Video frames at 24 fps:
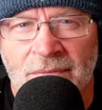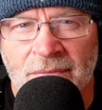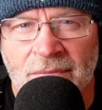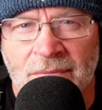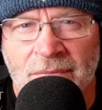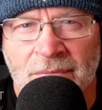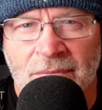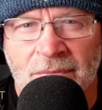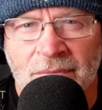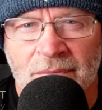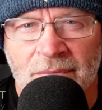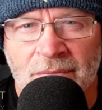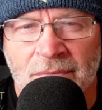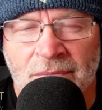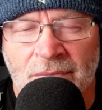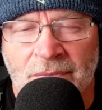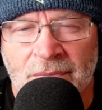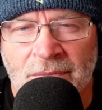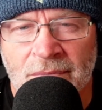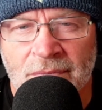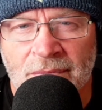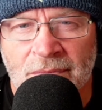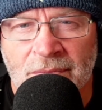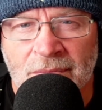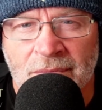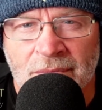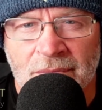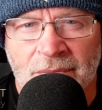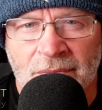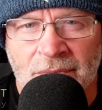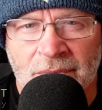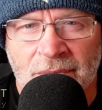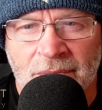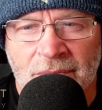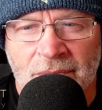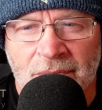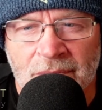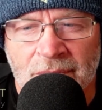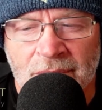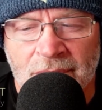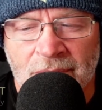Nothing is said.